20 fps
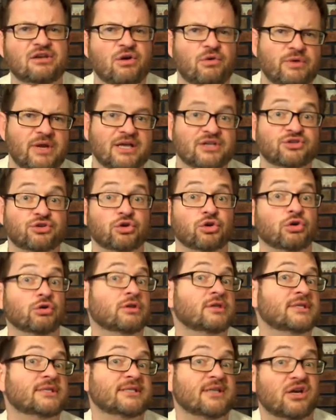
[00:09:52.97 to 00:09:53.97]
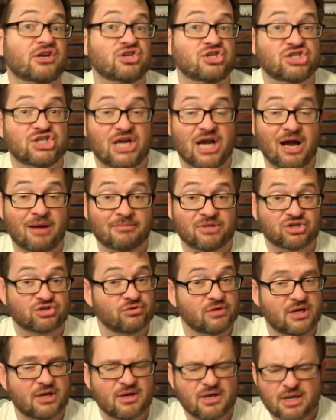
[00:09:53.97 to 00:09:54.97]
known as Earth-Sun
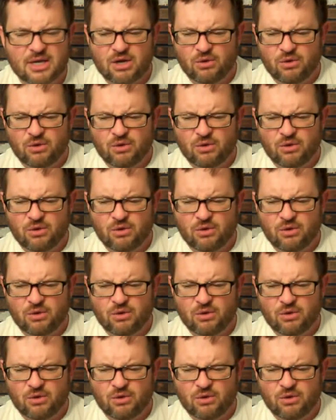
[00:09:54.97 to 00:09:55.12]
geometry,